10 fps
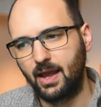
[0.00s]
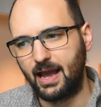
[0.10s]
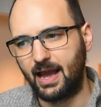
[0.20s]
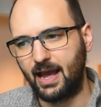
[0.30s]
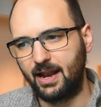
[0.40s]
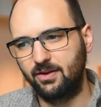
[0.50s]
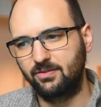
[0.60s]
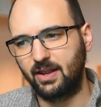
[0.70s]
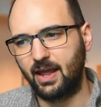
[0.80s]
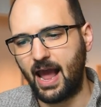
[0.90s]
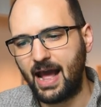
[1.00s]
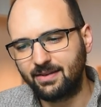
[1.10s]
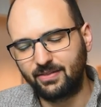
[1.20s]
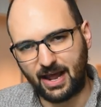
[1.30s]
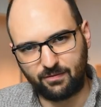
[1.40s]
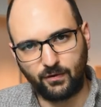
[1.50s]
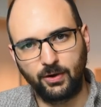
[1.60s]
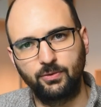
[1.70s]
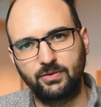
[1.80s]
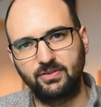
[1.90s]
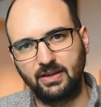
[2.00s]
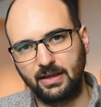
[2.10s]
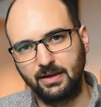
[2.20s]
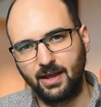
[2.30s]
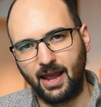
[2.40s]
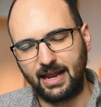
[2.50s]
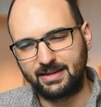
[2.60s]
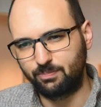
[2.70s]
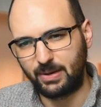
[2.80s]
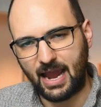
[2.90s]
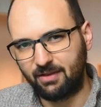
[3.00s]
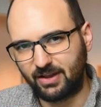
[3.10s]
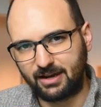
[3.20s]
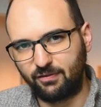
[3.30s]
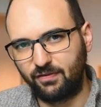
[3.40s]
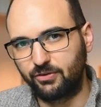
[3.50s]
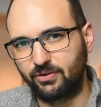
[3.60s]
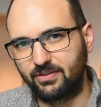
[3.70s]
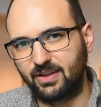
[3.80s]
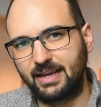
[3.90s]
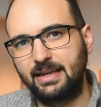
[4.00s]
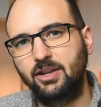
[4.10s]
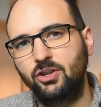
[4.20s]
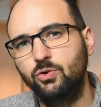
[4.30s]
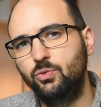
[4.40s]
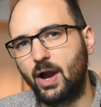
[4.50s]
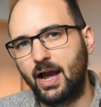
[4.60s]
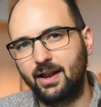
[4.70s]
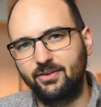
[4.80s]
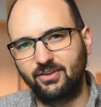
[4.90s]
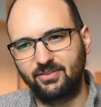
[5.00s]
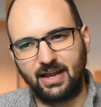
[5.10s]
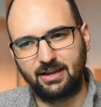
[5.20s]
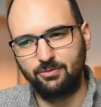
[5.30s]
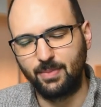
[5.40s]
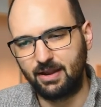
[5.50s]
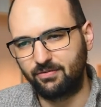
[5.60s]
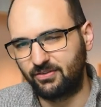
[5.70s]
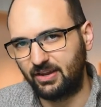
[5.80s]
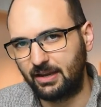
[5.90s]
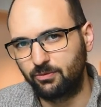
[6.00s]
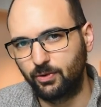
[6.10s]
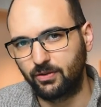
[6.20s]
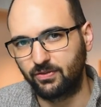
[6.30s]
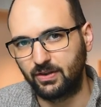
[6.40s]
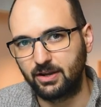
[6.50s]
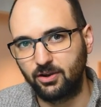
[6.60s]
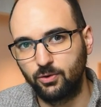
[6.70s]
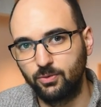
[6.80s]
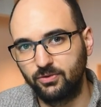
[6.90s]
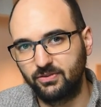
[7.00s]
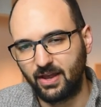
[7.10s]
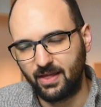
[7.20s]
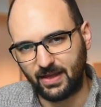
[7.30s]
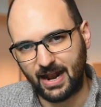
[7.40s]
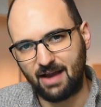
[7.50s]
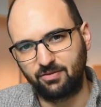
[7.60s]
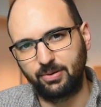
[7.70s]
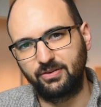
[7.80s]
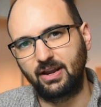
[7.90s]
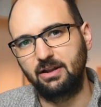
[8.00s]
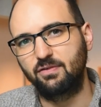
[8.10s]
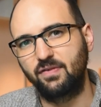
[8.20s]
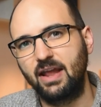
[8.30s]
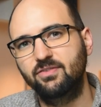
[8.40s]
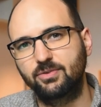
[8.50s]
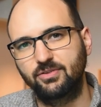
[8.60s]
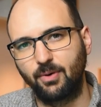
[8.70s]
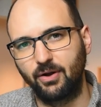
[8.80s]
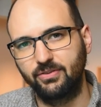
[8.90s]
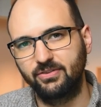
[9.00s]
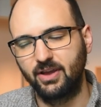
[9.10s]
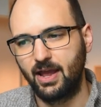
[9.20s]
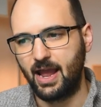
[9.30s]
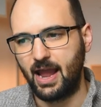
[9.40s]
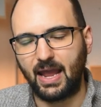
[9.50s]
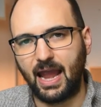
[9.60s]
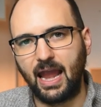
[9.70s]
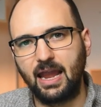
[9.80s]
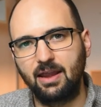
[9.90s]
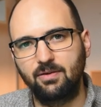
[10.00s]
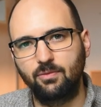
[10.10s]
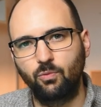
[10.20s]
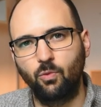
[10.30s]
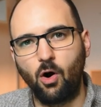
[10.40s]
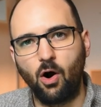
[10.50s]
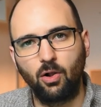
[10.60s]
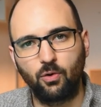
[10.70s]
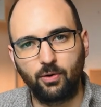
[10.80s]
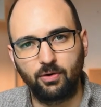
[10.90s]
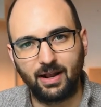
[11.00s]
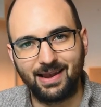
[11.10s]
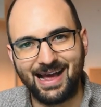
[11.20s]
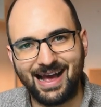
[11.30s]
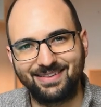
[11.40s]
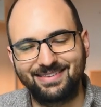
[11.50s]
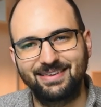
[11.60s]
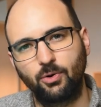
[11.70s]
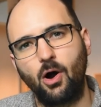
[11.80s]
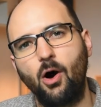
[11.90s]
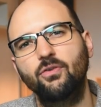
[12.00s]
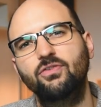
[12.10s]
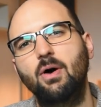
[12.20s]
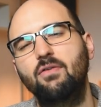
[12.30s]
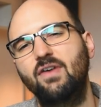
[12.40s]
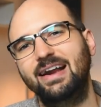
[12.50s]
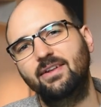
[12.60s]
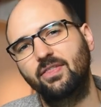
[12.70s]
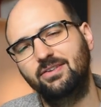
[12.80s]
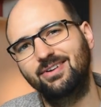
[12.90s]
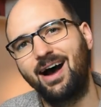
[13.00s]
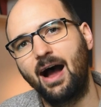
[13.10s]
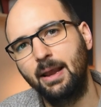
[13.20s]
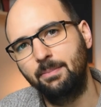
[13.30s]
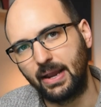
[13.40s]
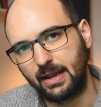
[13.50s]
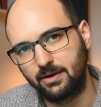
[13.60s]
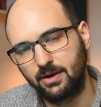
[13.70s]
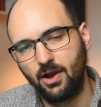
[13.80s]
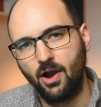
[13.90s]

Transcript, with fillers: And at that frequency, it behaves like a filter. It's like an E Q, and just like you may have seen with E Qs that have a particular phase response, a wall or a glass will also affect the timing